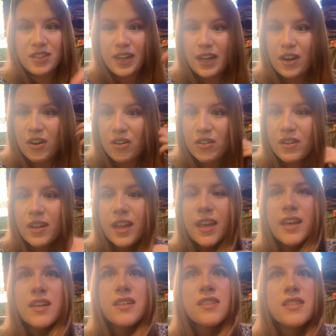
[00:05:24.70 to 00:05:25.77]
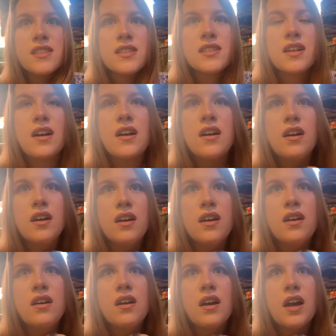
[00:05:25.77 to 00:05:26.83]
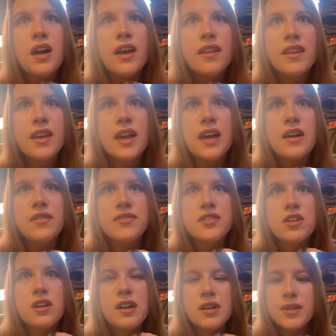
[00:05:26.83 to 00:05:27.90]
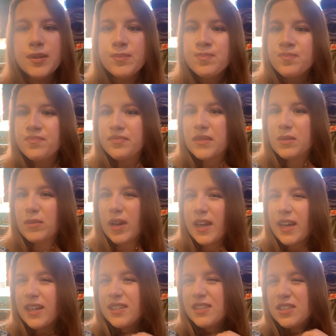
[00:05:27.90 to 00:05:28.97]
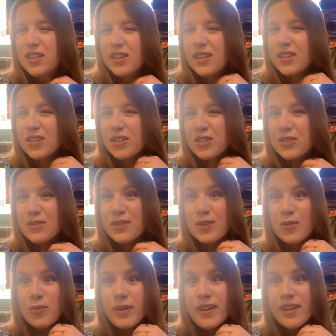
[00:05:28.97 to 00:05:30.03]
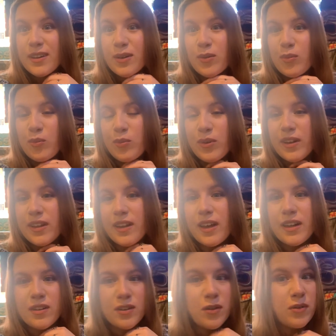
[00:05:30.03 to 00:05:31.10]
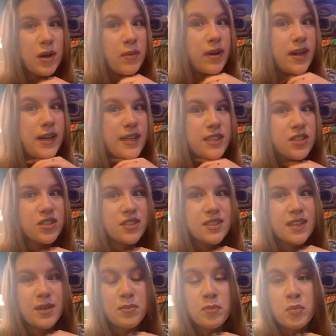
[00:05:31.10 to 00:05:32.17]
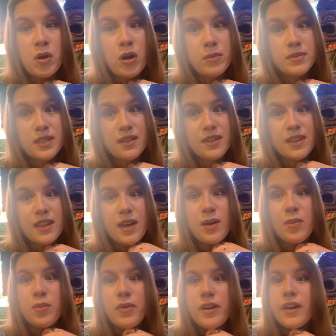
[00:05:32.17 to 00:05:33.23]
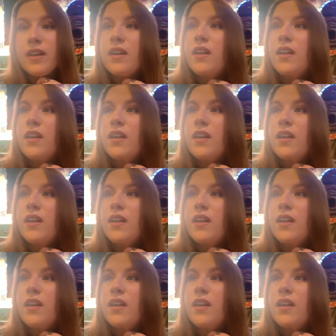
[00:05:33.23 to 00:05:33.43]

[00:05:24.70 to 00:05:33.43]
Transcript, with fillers: now. And I think after my head's starting to hurt a little bit, but I don't know why my eyes just like popped out like that. But